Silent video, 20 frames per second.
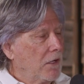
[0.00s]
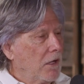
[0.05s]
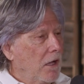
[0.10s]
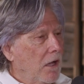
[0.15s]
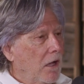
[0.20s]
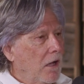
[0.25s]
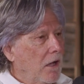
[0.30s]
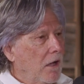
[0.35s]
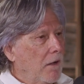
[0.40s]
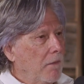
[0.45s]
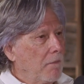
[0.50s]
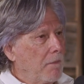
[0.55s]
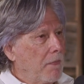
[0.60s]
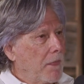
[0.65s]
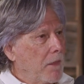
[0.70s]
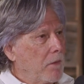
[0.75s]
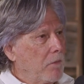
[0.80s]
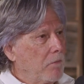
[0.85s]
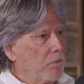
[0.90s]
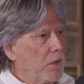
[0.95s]

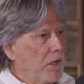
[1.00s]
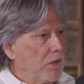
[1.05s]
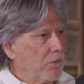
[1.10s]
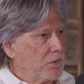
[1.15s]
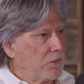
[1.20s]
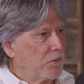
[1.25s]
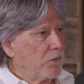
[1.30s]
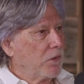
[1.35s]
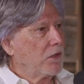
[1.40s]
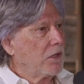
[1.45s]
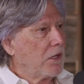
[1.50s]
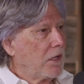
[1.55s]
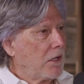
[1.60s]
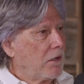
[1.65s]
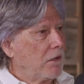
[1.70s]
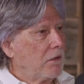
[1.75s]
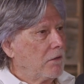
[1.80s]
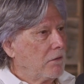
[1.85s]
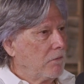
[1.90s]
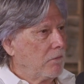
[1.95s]
but it was
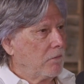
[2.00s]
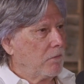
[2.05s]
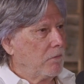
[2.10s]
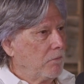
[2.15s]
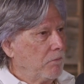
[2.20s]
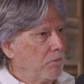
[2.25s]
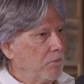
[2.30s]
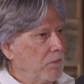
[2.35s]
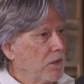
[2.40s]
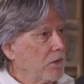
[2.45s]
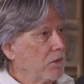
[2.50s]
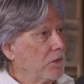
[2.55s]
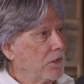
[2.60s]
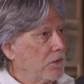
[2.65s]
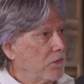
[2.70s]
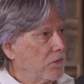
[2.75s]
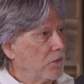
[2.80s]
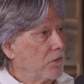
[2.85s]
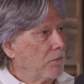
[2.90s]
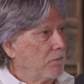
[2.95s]
really
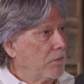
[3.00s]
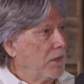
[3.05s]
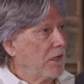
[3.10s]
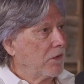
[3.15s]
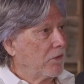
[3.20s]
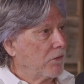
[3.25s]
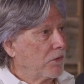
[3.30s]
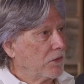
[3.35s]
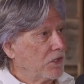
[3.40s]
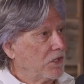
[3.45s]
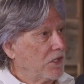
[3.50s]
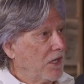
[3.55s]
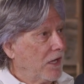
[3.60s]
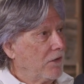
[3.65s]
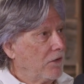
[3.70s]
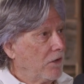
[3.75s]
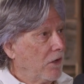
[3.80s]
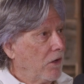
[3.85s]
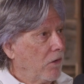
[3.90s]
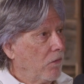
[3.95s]
building to a big
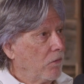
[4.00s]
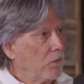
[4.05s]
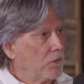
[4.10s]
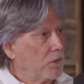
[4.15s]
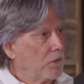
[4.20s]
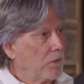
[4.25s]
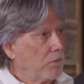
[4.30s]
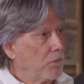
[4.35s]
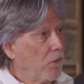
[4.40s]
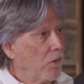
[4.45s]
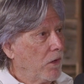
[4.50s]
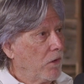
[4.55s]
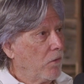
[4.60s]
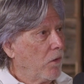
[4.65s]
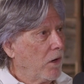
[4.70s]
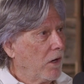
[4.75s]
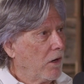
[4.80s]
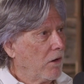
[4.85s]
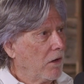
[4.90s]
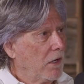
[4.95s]
crescendo to the point
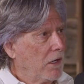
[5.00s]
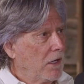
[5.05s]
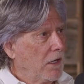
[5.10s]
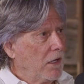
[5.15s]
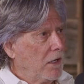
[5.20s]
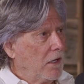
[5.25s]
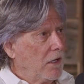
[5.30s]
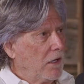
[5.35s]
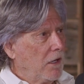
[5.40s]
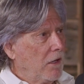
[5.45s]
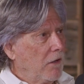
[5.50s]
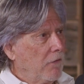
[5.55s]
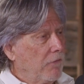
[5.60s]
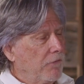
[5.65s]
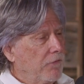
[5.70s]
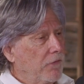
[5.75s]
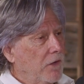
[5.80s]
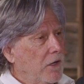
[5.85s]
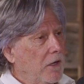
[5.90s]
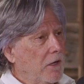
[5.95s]
where if
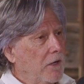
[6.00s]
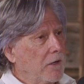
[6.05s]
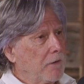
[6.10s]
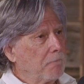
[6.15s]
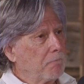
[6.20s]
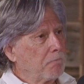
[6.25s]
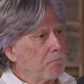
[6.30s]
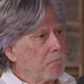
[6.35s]
a